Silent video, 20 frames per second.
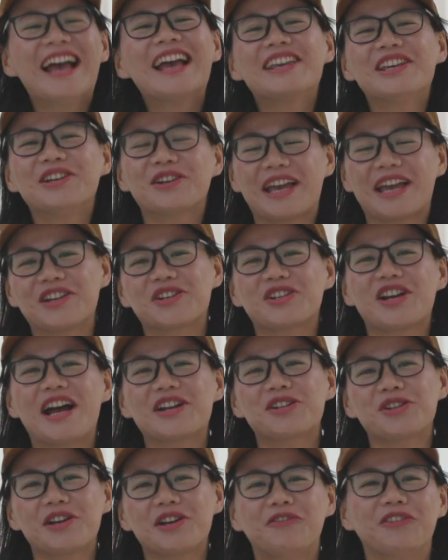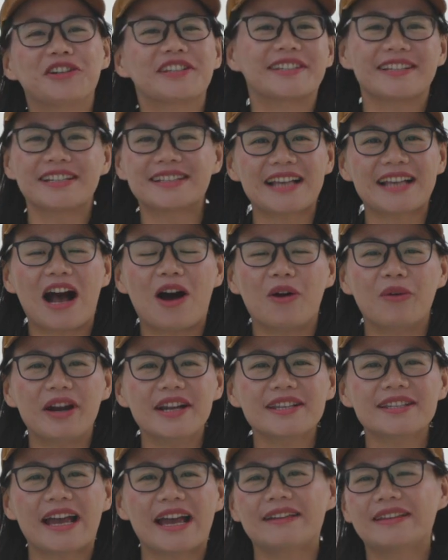you can charge it for 6
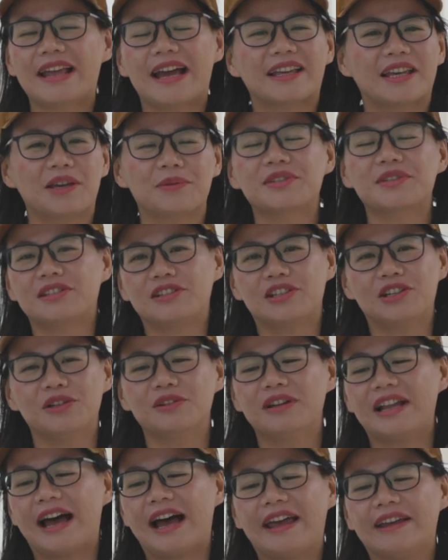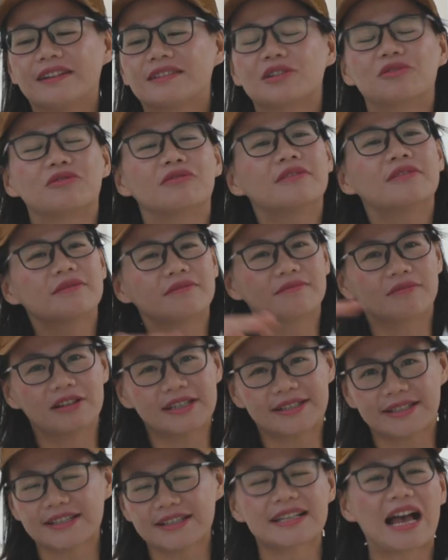hours, and that gives you like the
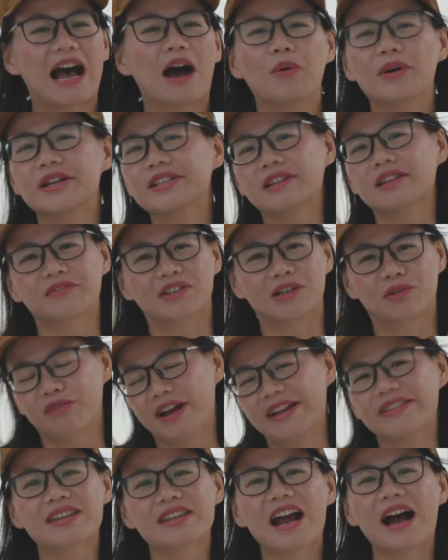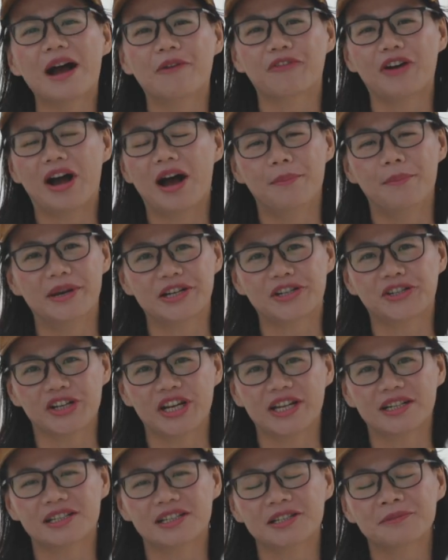6 hours of the runtime for our
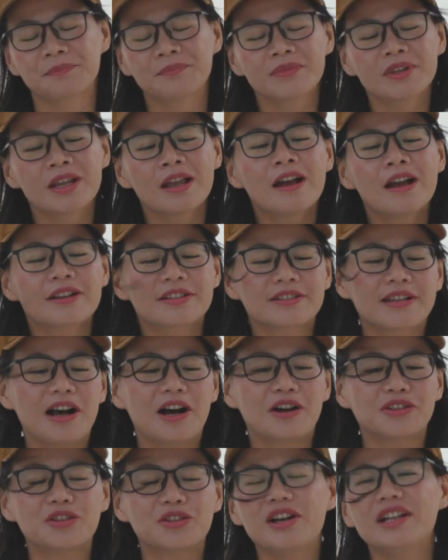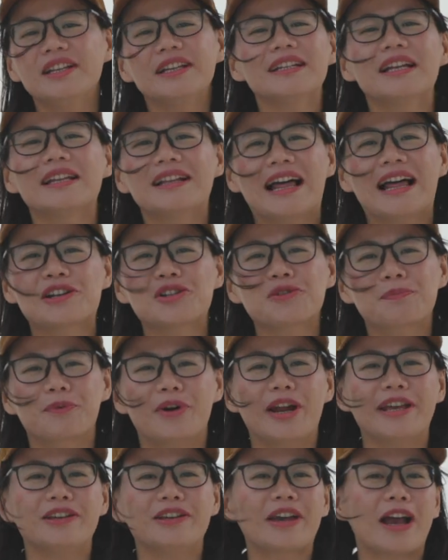machine. So during the lunch
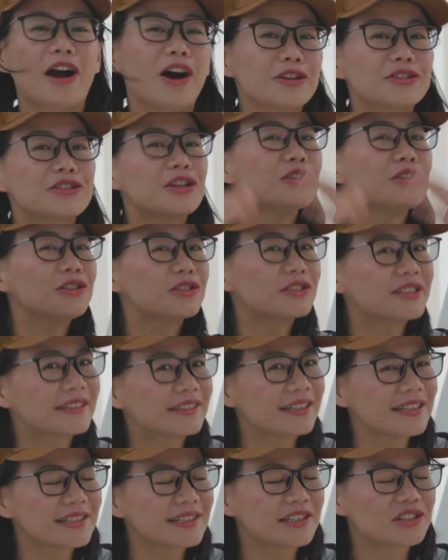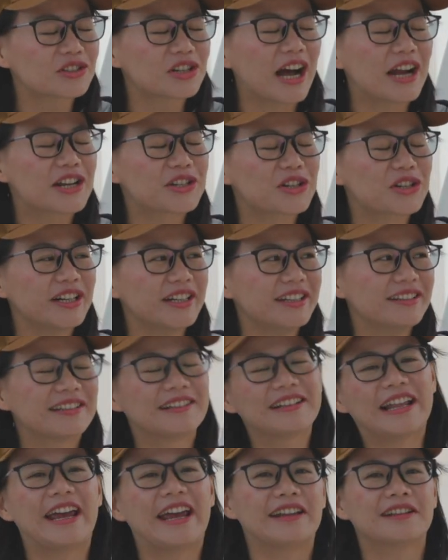break, you can also use the DC charger,
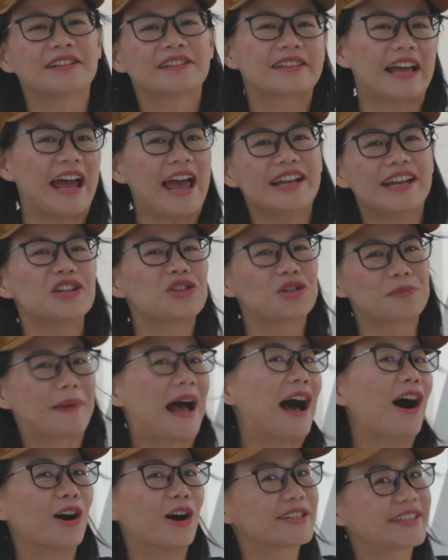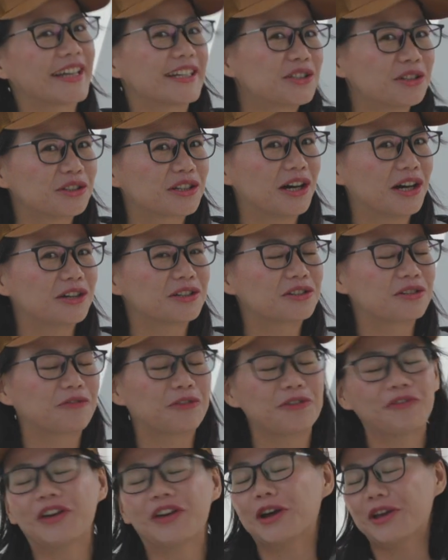like the energy bar also to go to
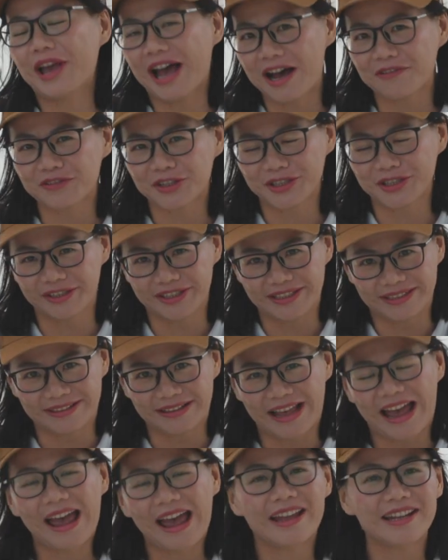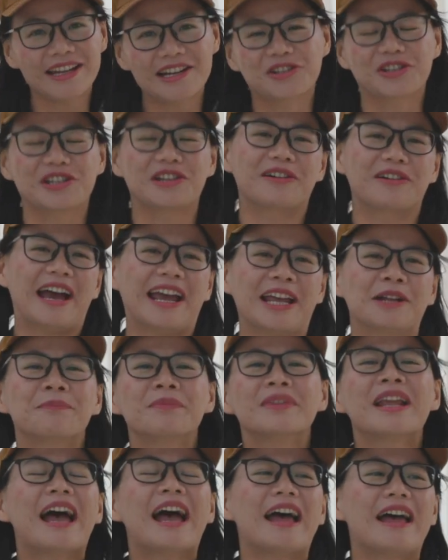fulfill your afternoon energy, right?
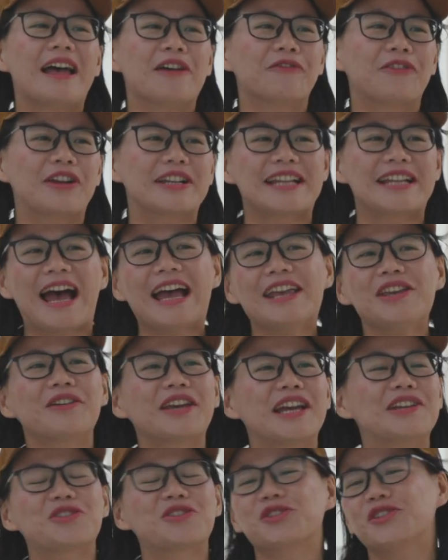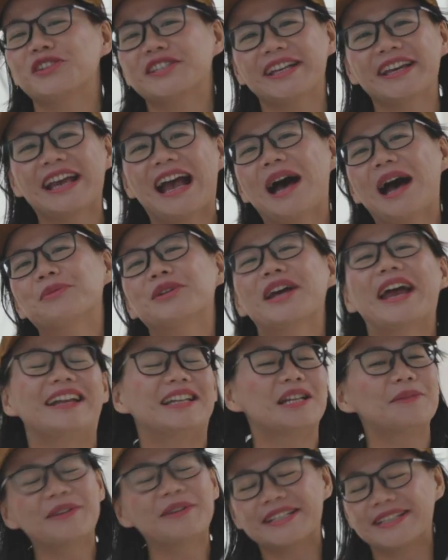And for that, you can juice it up to
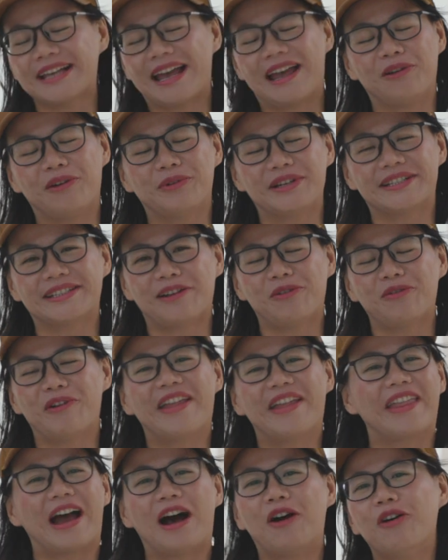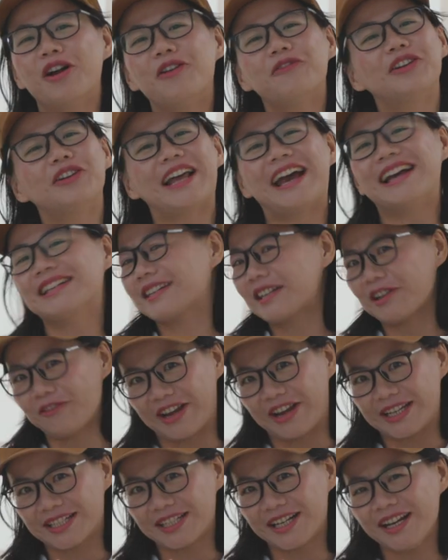80% within 1 hour for the
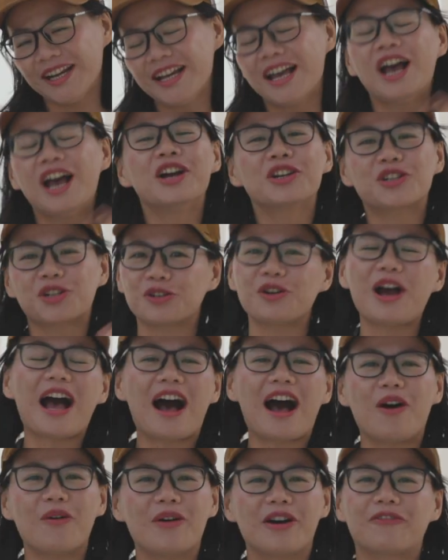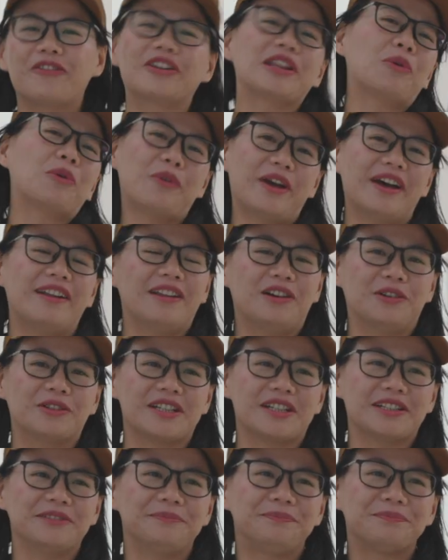excavator, 2 hours for the wheel loader.